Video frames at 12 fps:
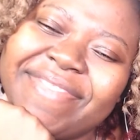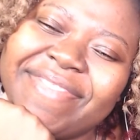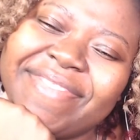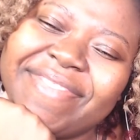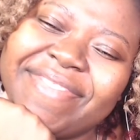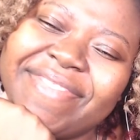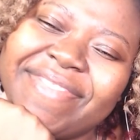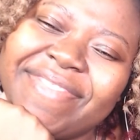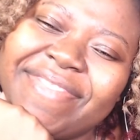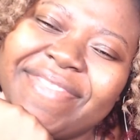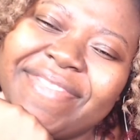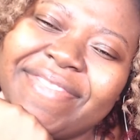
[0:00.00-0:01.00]

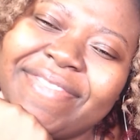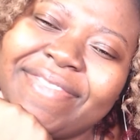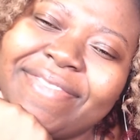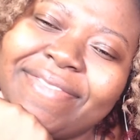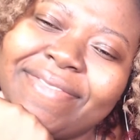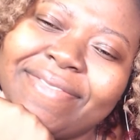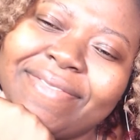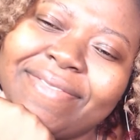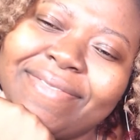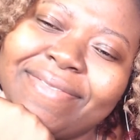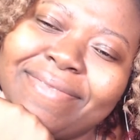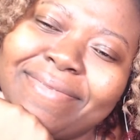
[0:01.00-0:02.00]

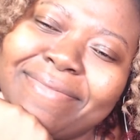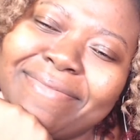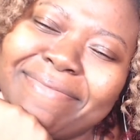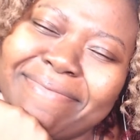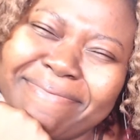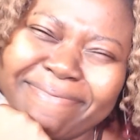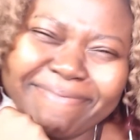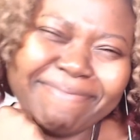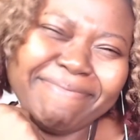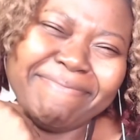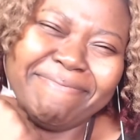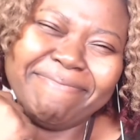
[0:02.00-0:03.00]
[no speech]